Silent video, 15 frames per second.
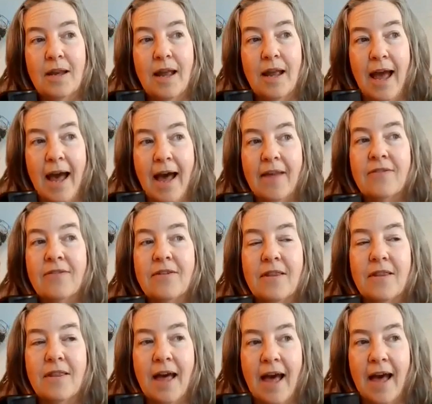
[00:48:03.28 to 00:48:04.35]
asked
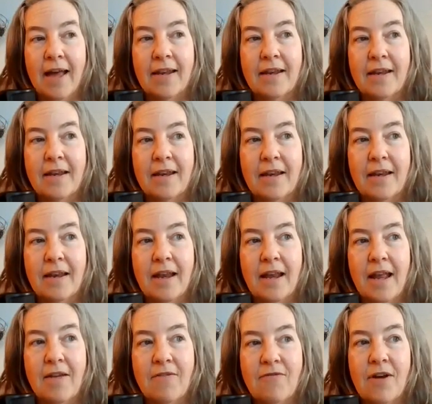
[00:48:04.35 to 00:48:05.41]
that
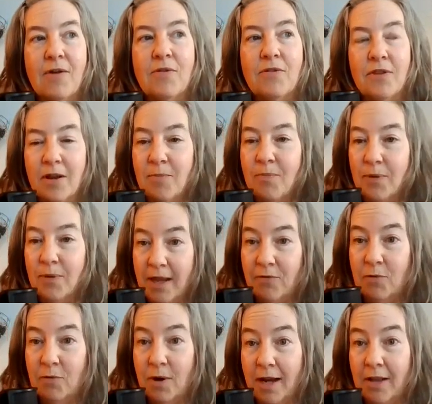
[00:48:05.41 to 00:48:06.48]
if I was in a
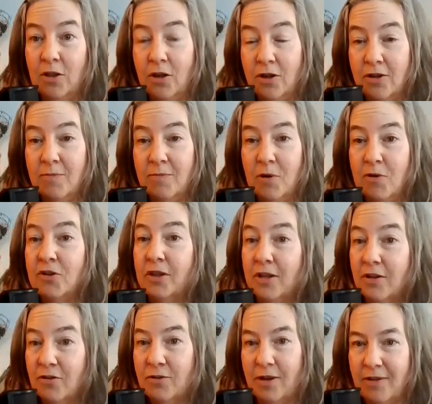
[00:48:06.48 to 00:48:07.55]
place where I looked emotionally
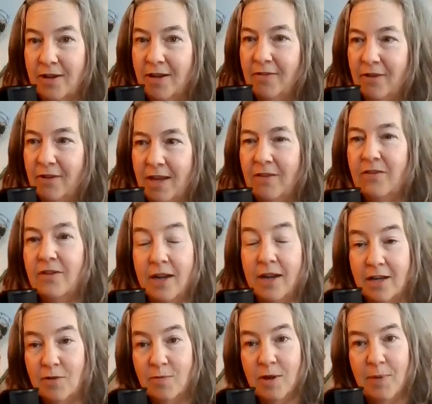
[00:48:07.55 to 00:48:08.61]
distressed. He's
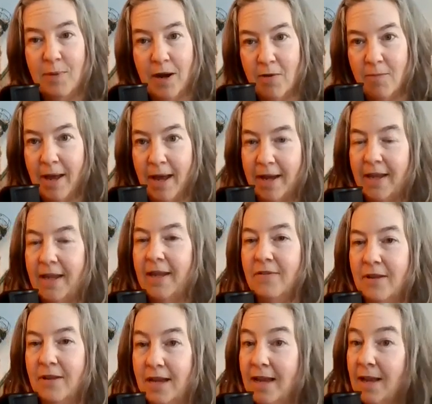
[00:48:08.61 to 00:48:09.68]
studying to be a paramedic. He's
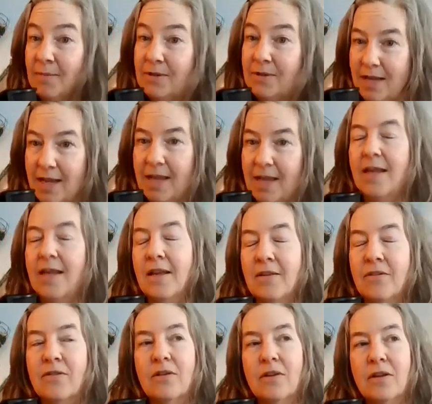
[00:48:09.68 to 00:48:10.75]
an EMT. He